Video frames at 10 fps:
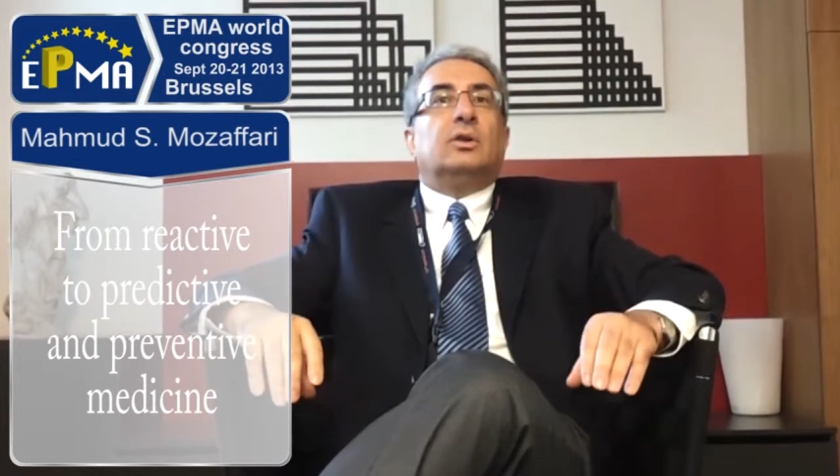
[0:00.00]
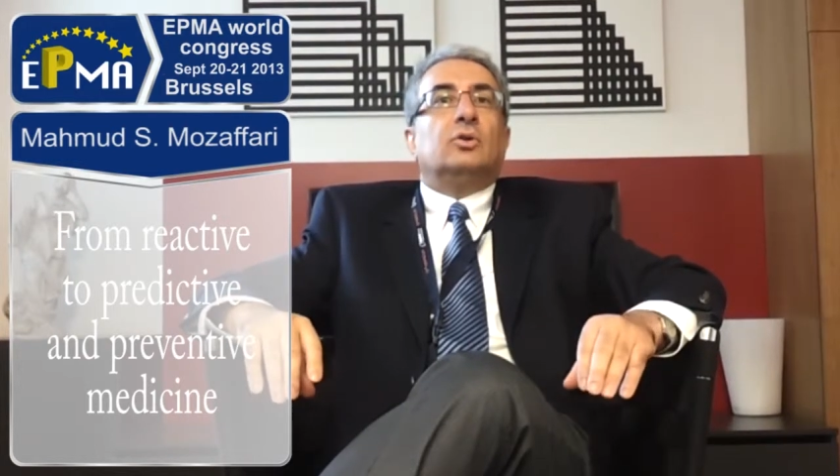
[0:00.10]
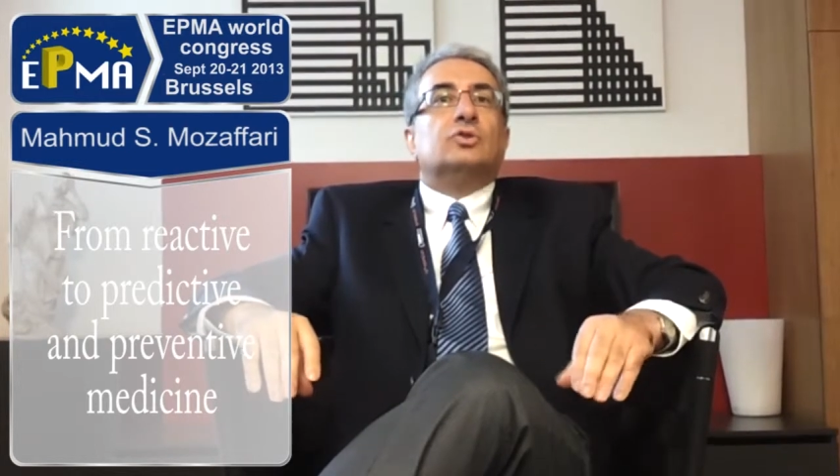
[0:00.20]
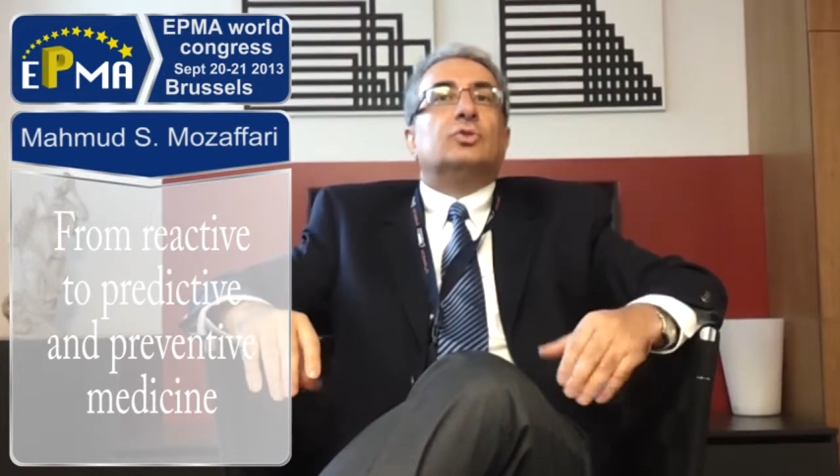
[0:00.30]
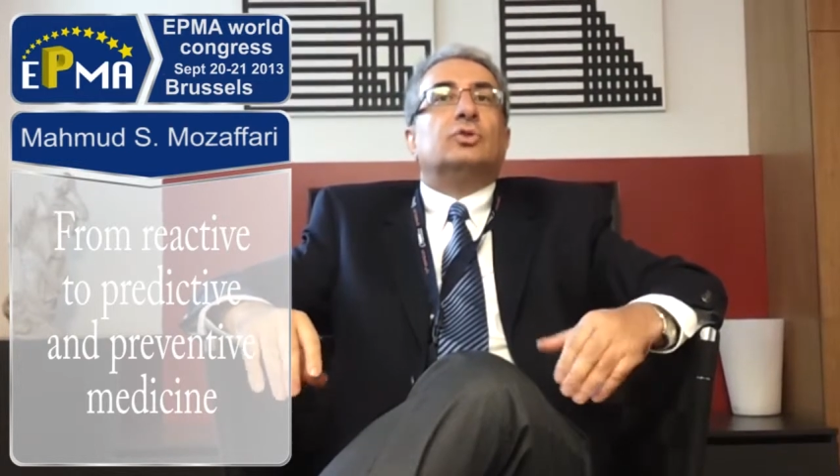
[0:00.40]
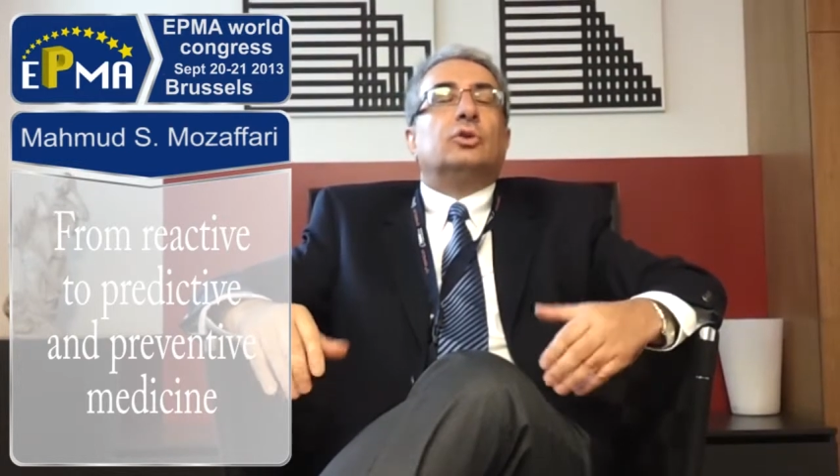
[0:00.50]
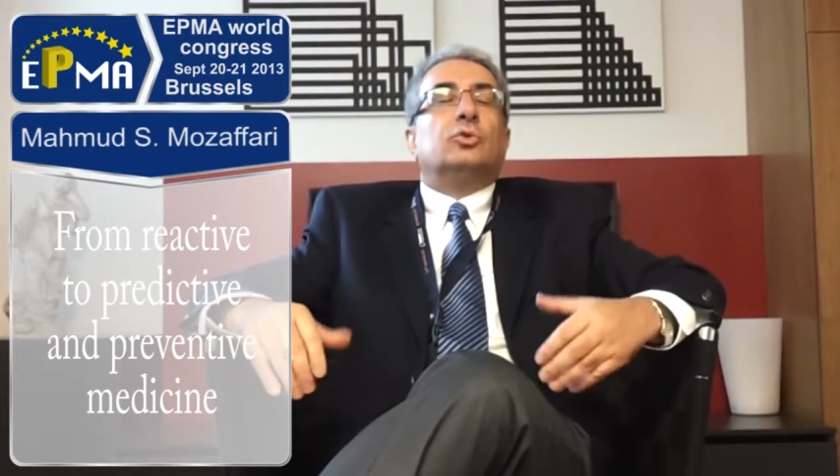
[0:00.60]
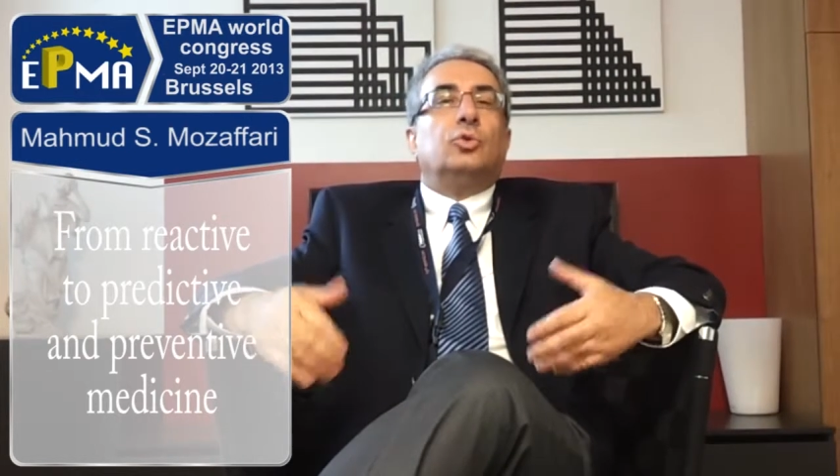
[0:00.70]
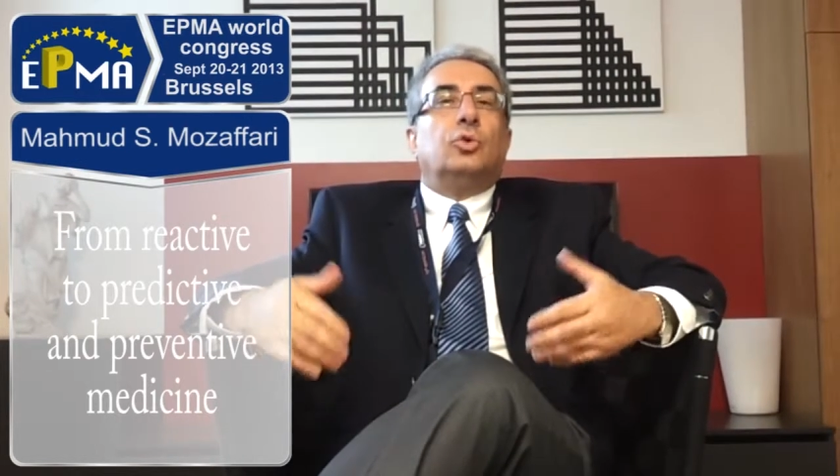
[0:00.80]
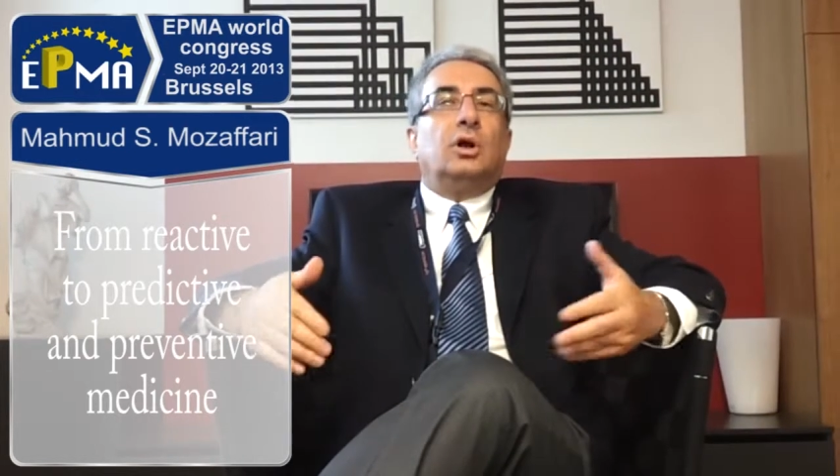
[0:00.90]
also the
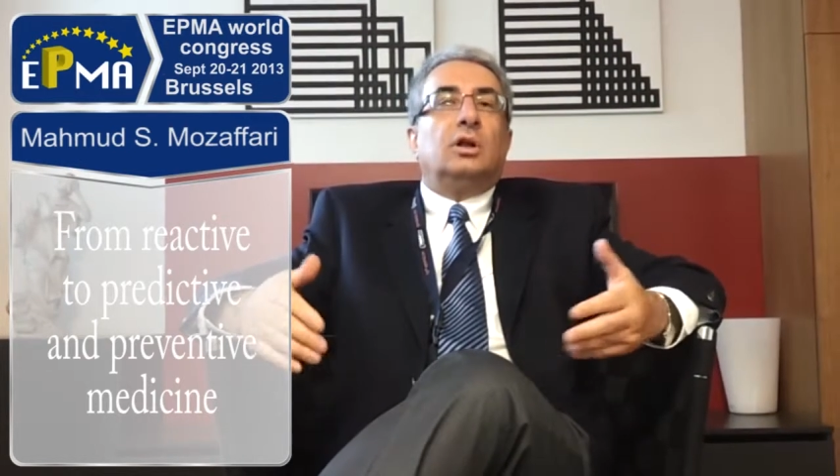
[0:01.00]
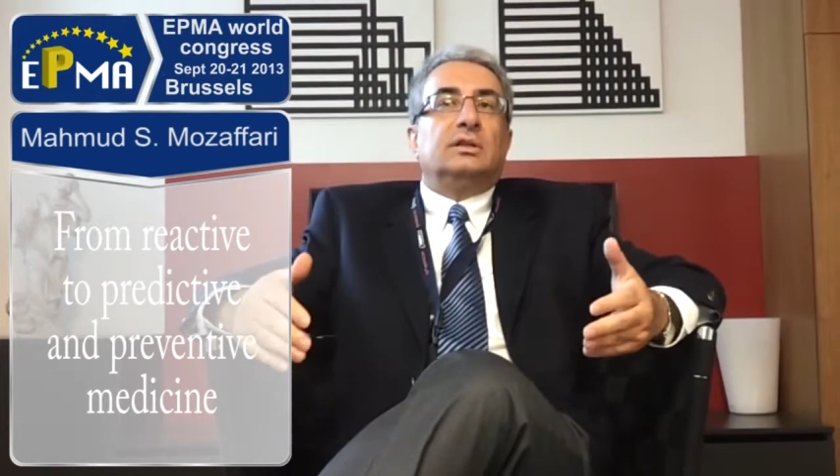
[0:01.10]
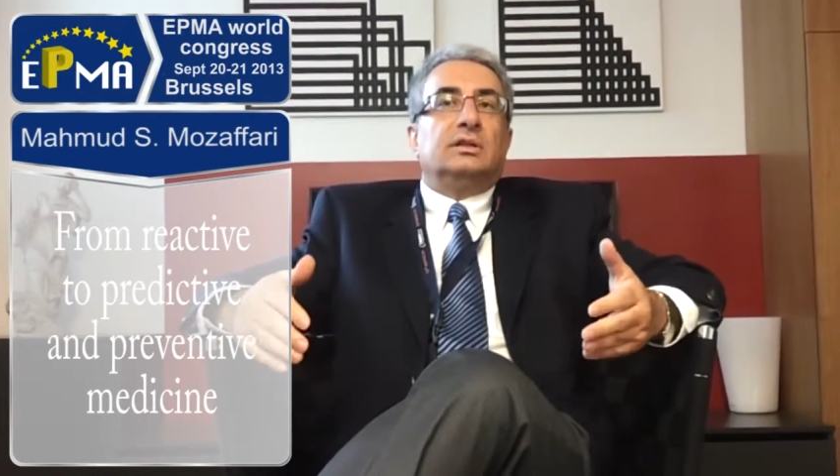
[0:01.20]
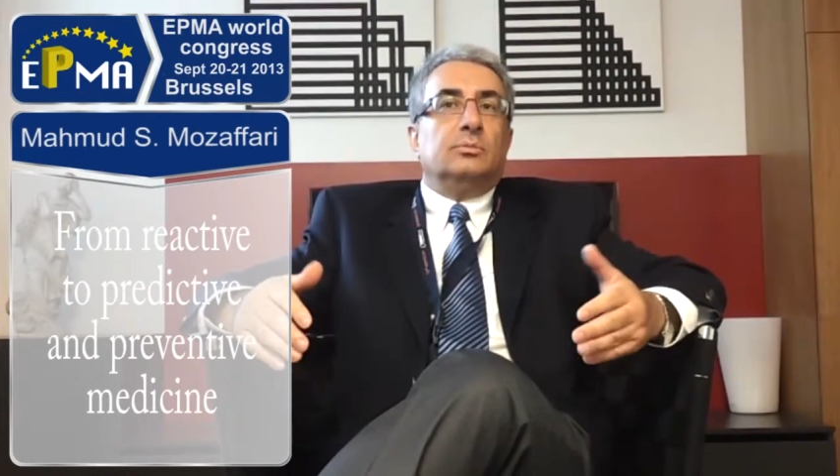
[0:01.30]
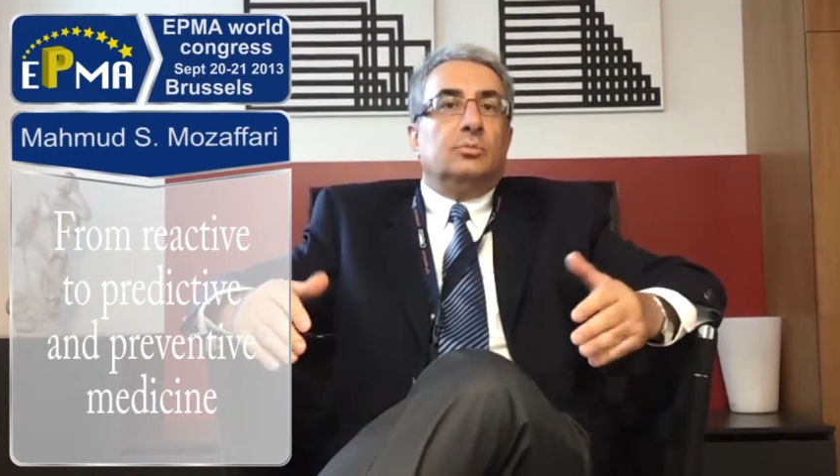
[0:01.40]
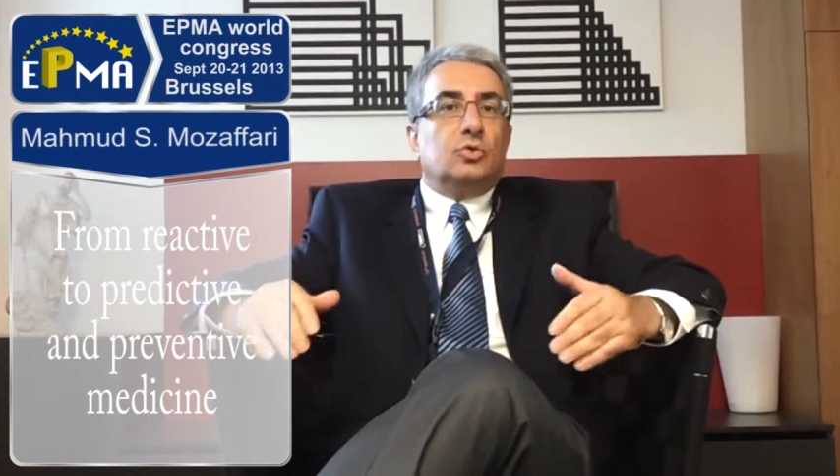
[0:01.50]
quality,